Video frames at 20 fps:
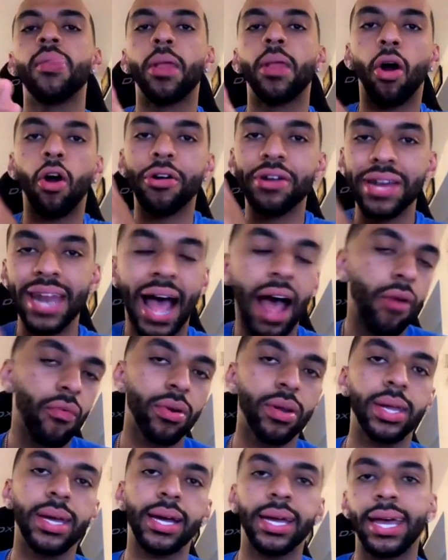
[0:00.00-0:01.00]
are not
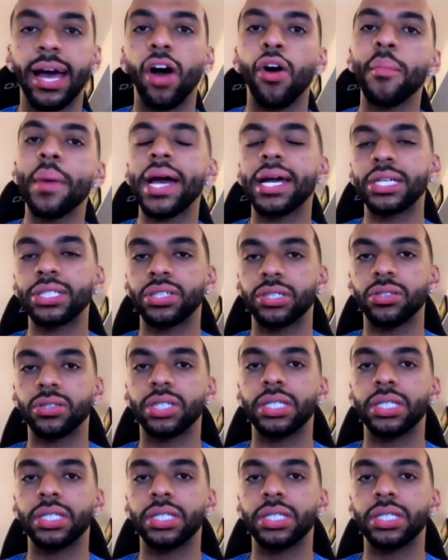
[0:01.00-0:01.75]
really account managers.